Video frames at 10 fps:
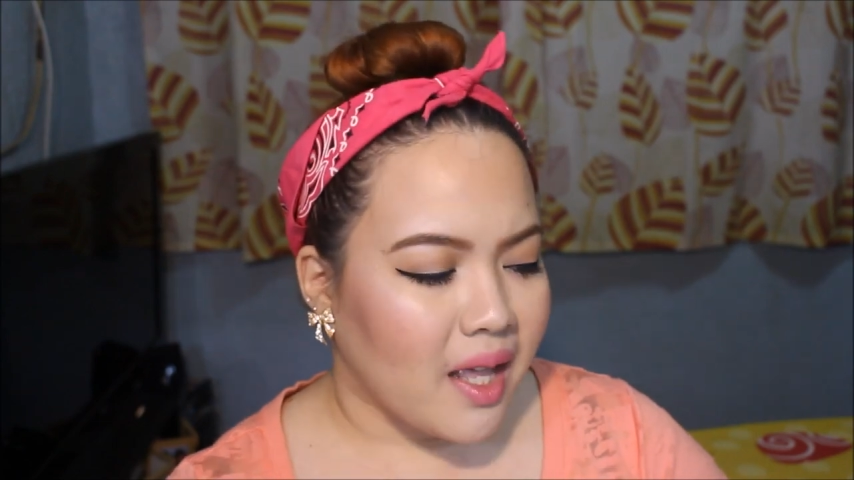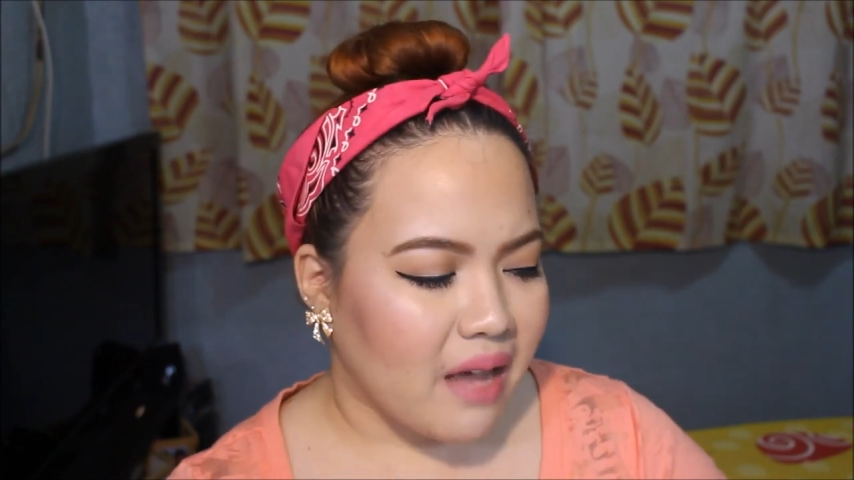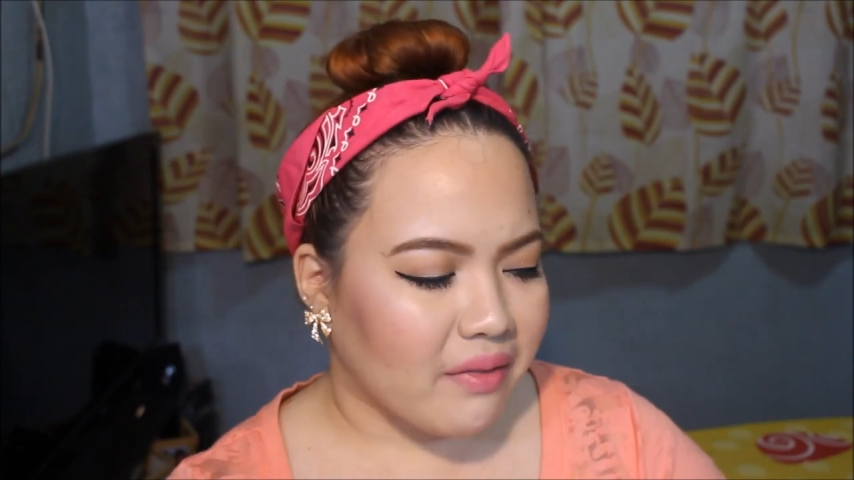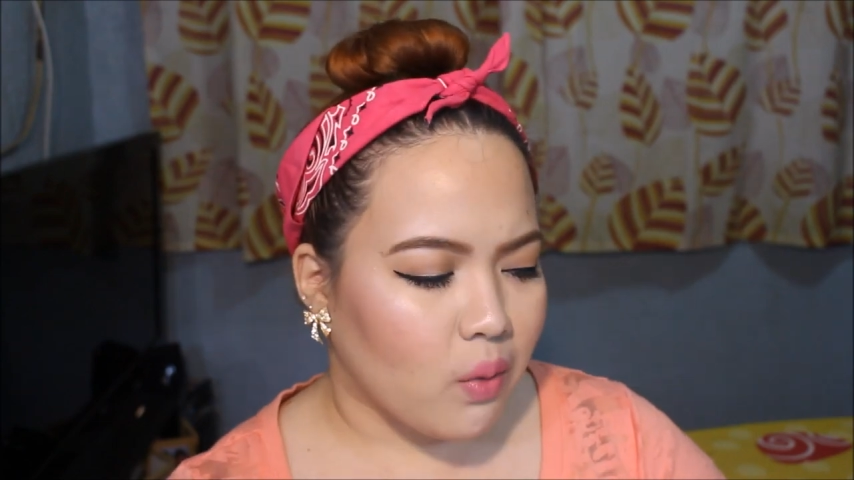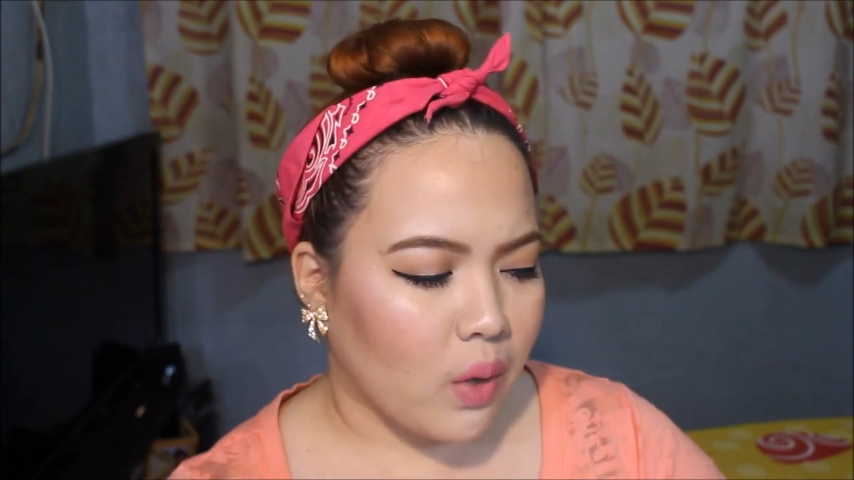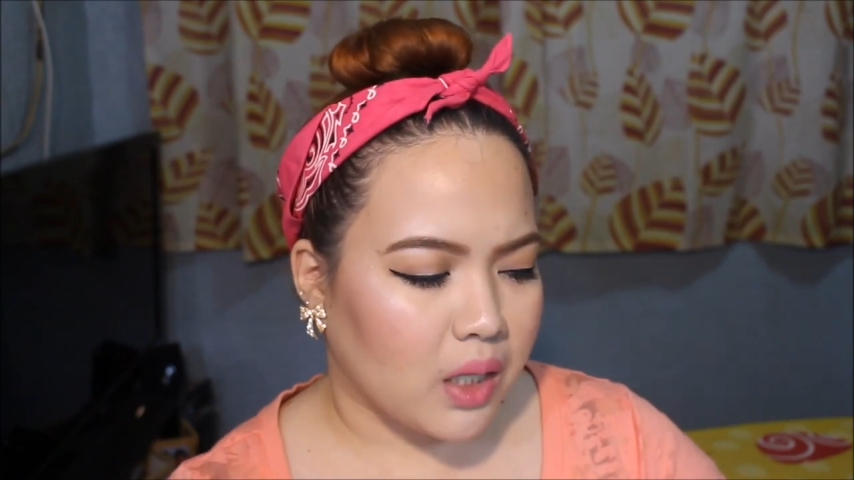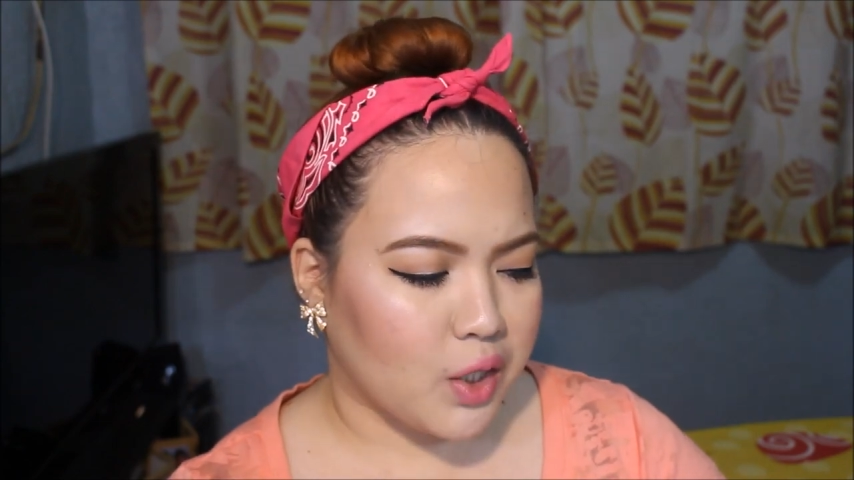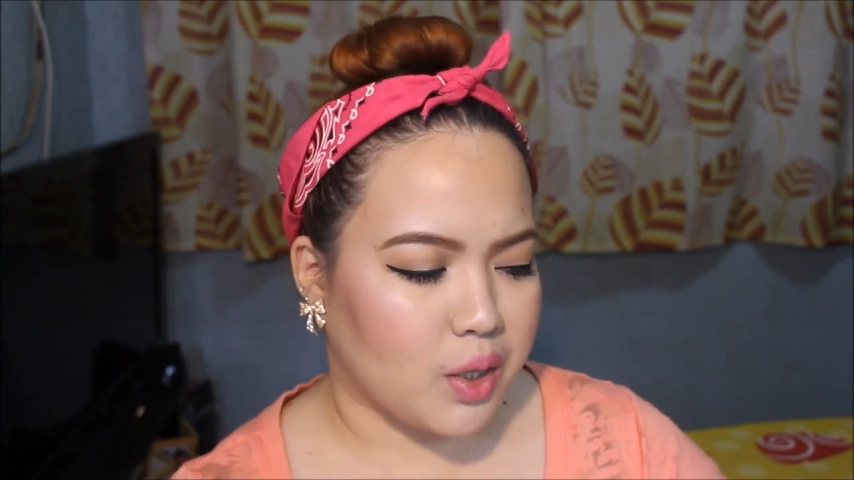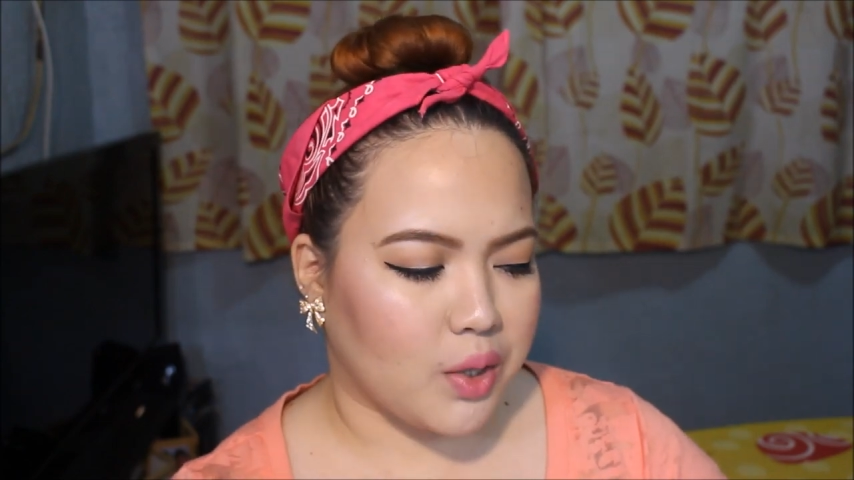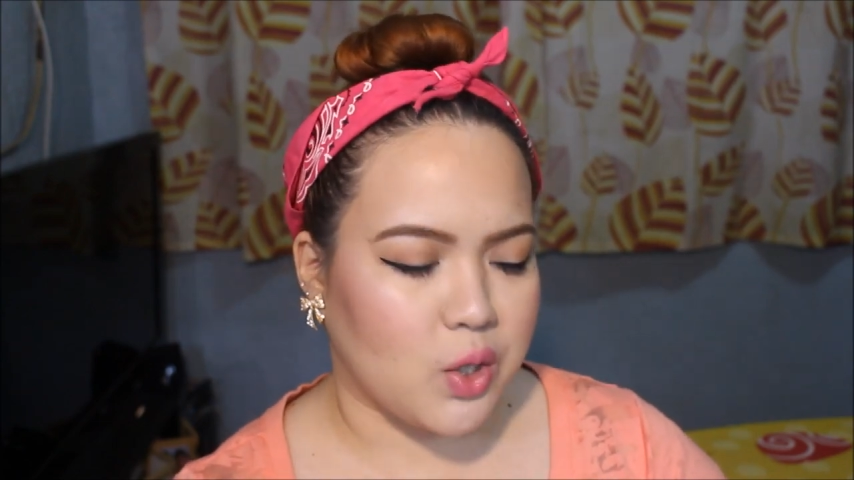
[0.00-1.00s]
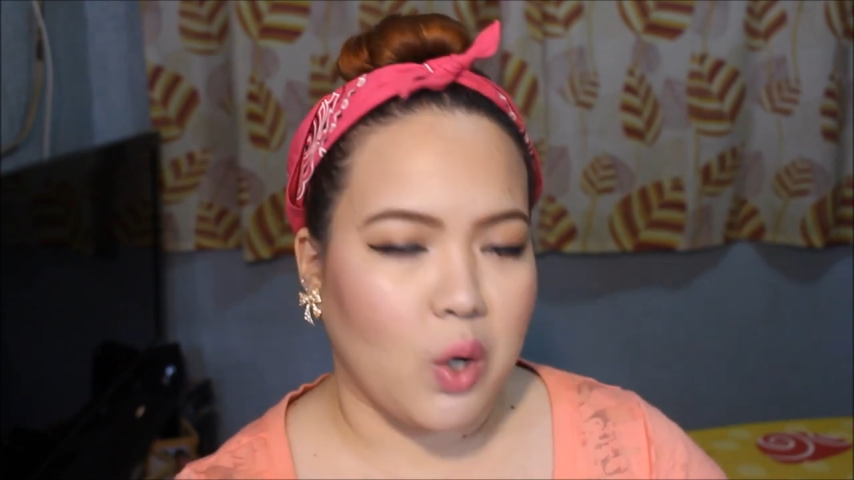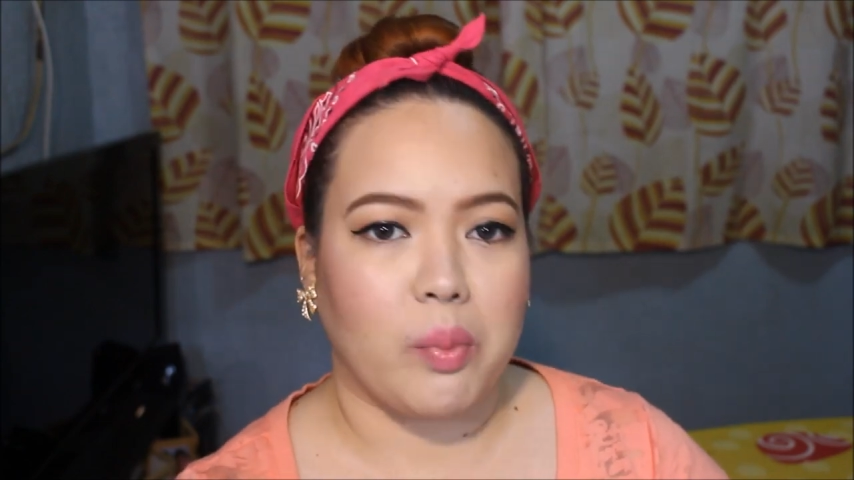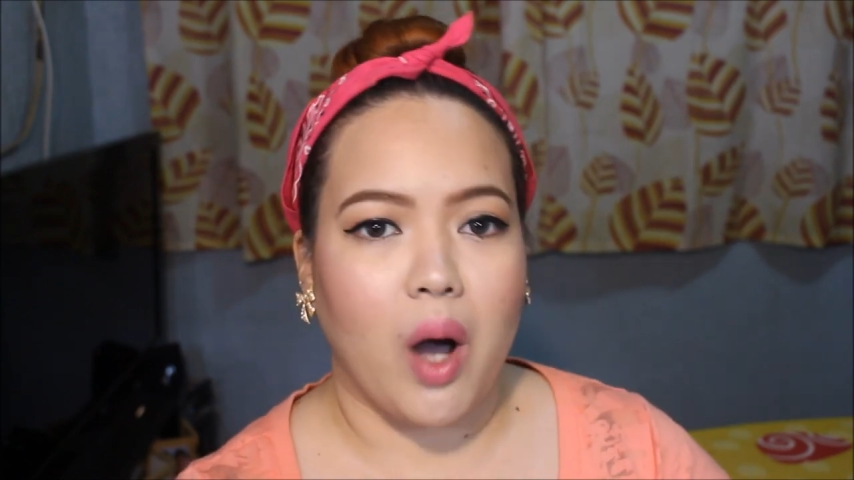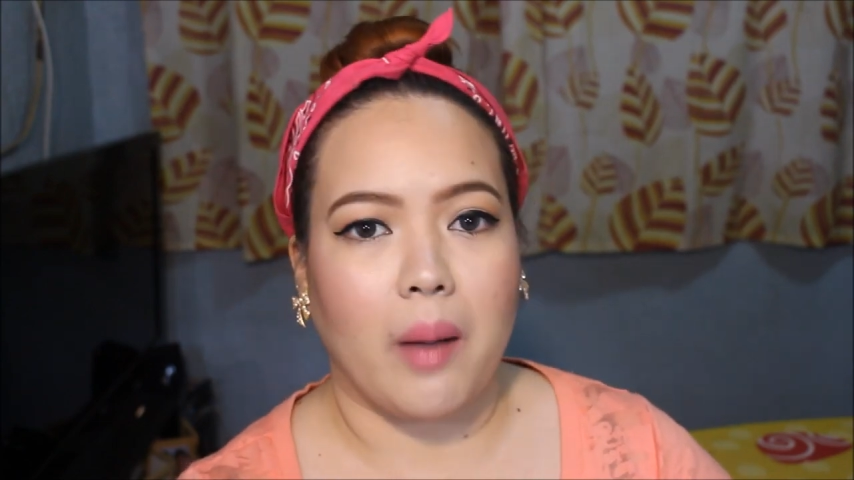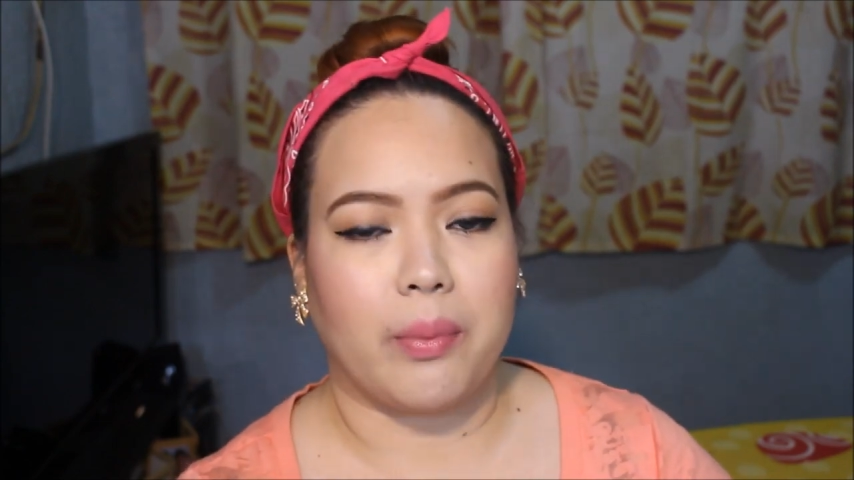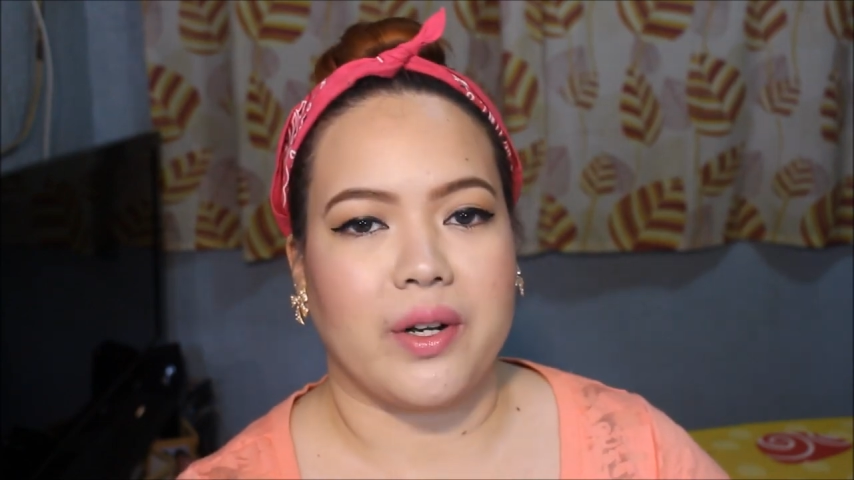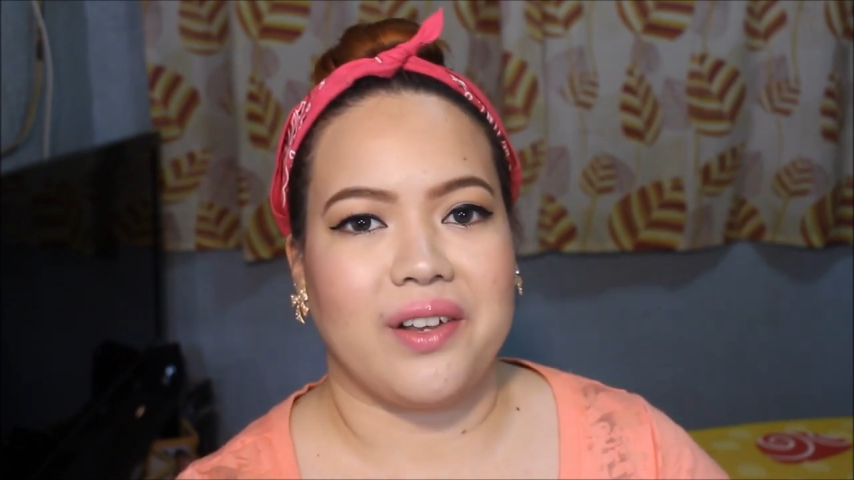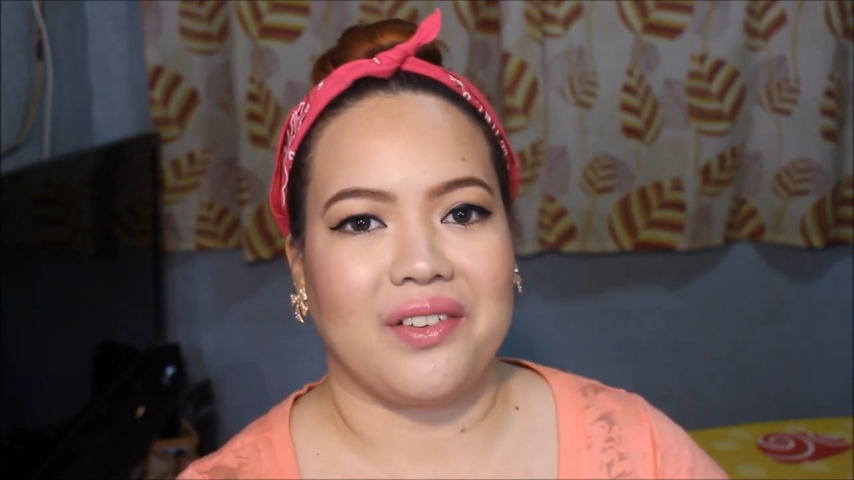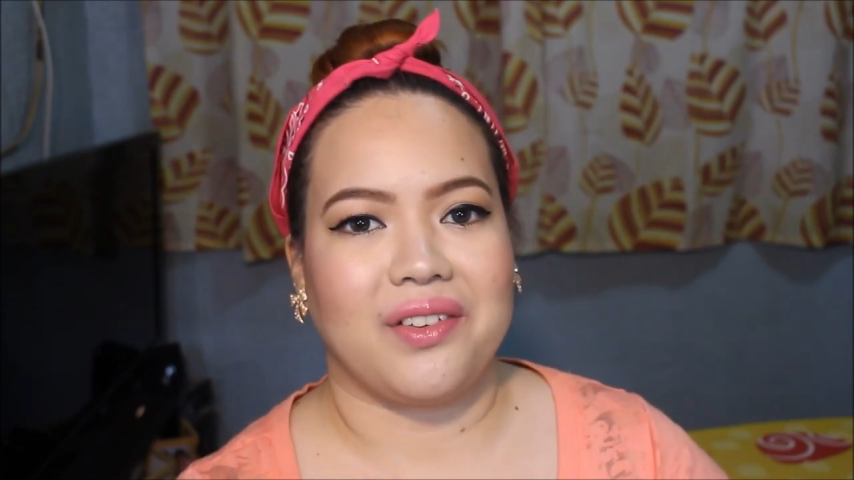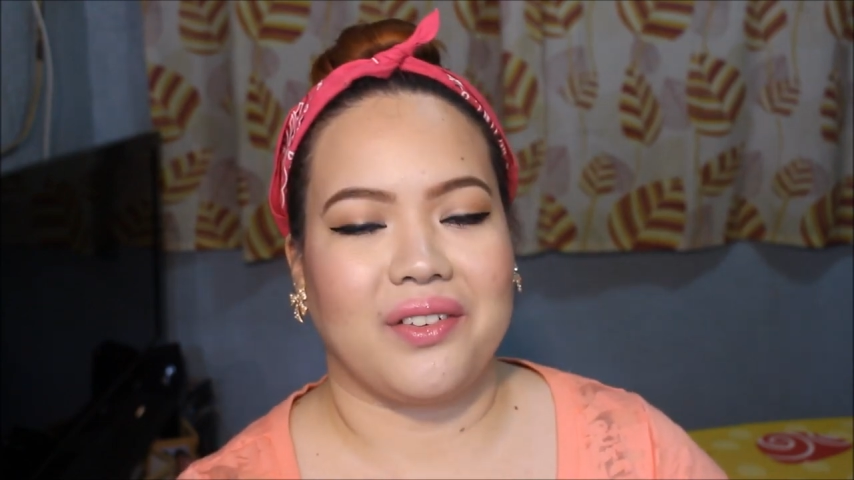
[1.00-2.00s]
Ever watched soap
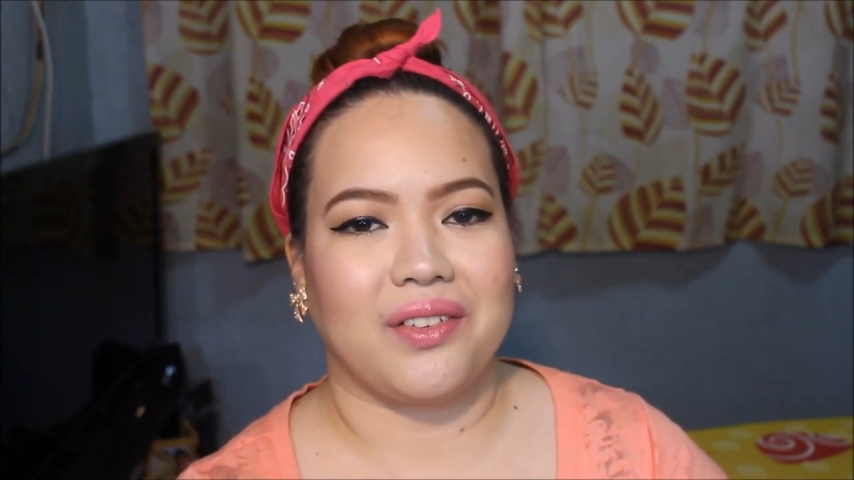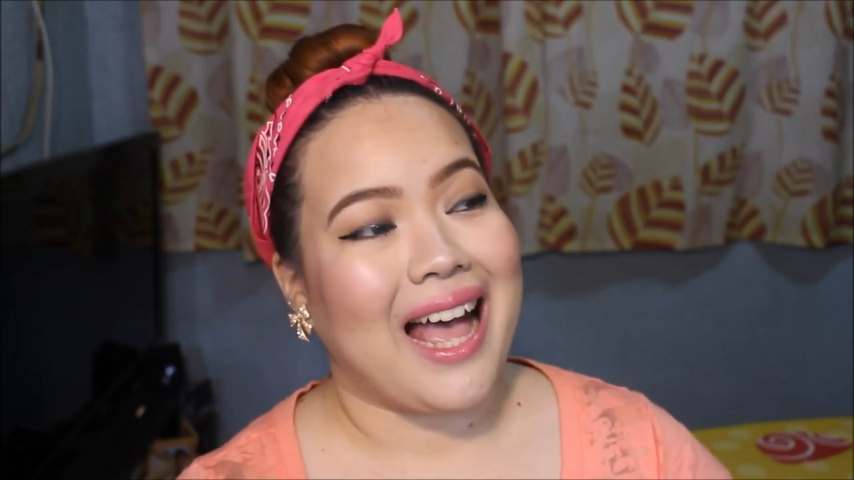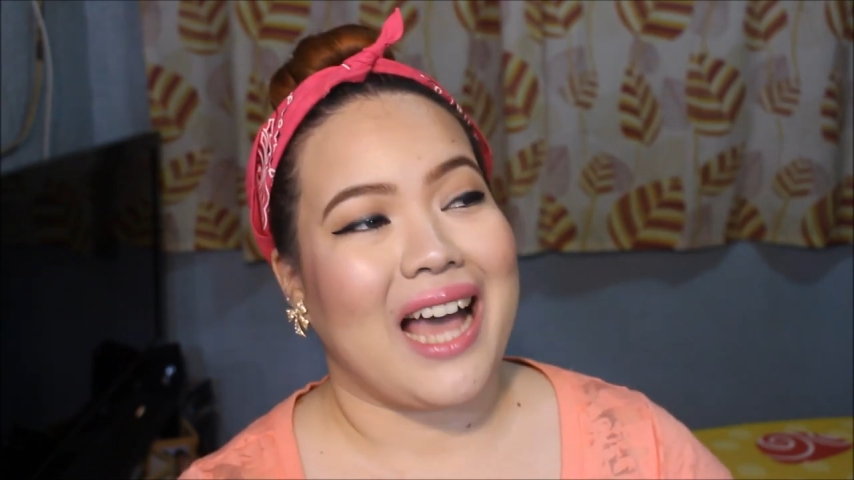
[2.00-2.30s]
operas?